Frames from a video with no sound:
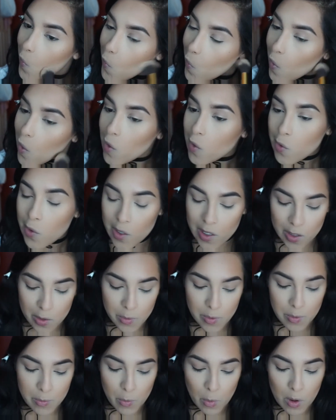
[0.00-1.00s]
contour a little
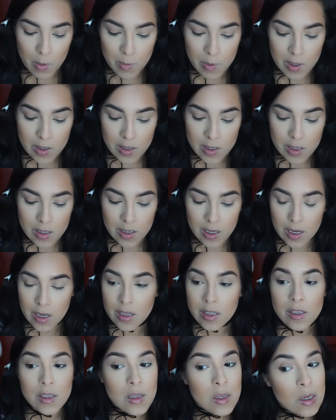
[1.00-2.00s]
bit more
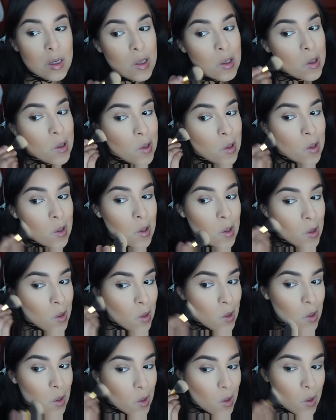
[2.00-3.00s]
precise
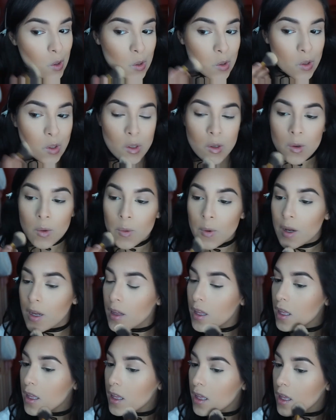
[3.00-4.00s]
as
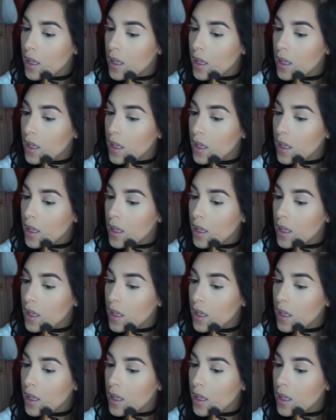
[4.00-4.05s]
well.